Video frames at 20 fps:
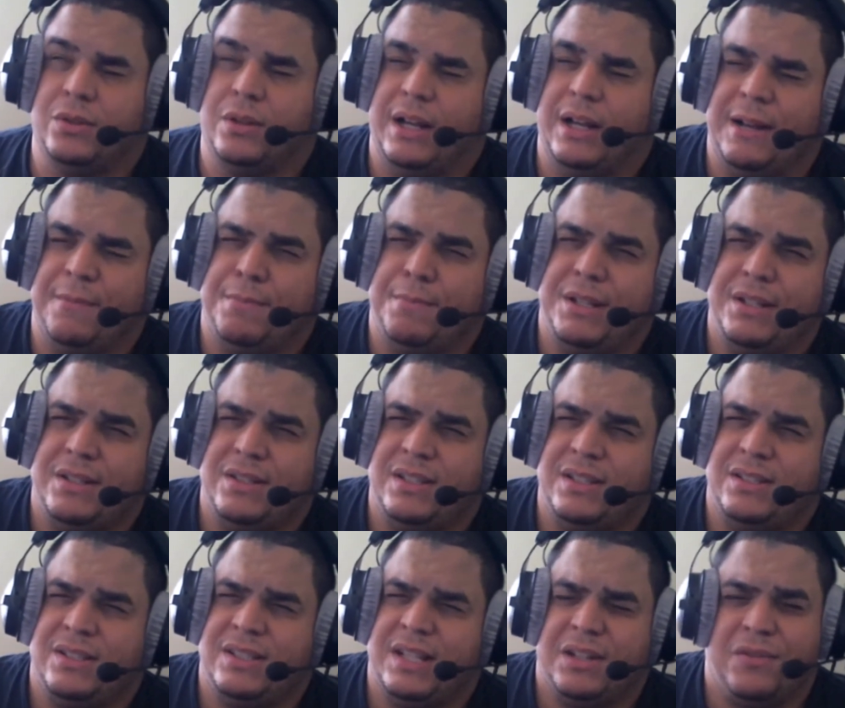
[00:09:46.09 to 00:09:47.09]

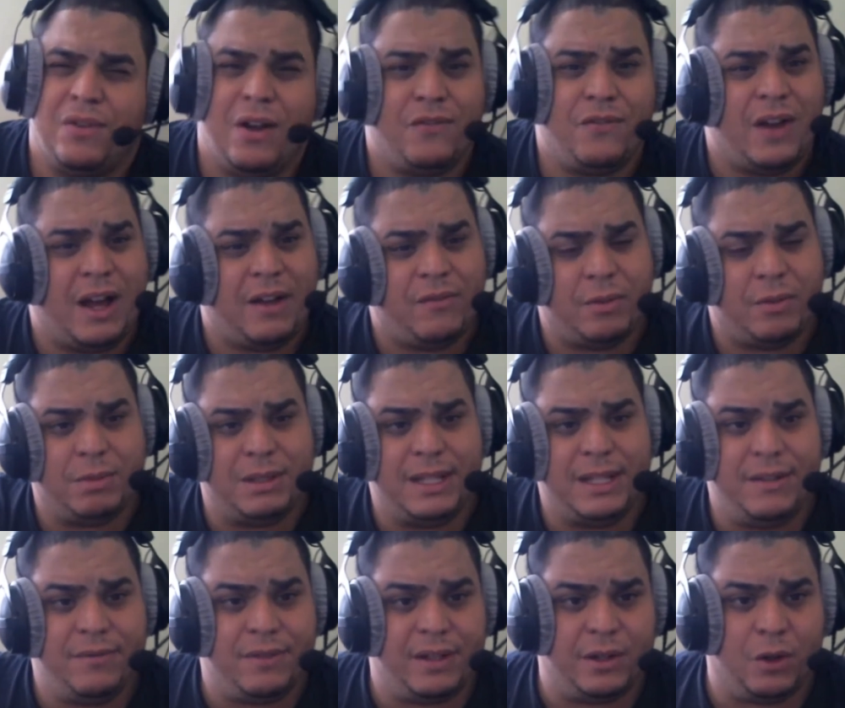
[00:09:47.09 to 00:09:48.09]
655, I
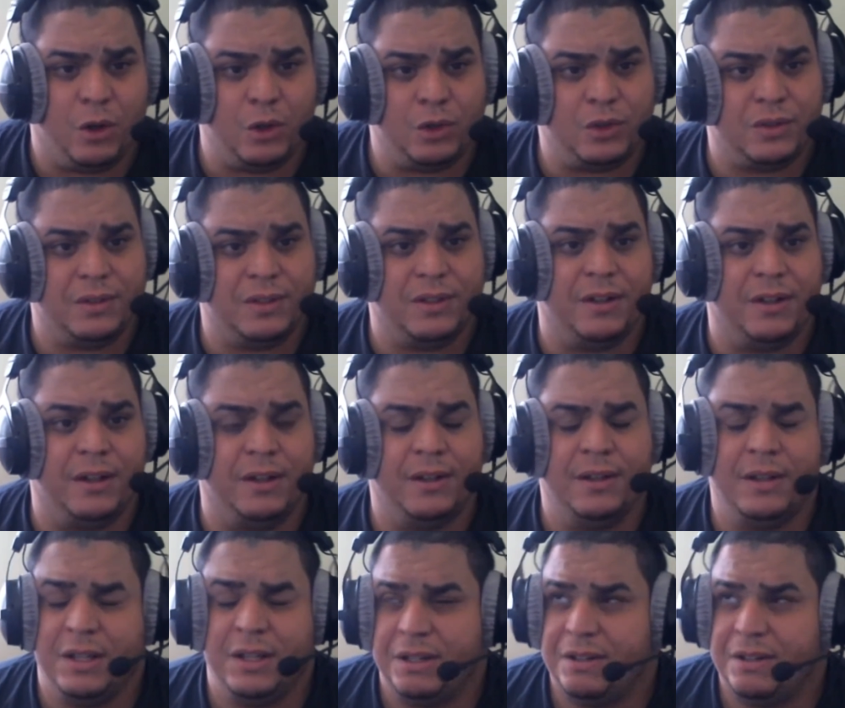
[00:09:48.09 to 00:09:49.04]
believe, and also the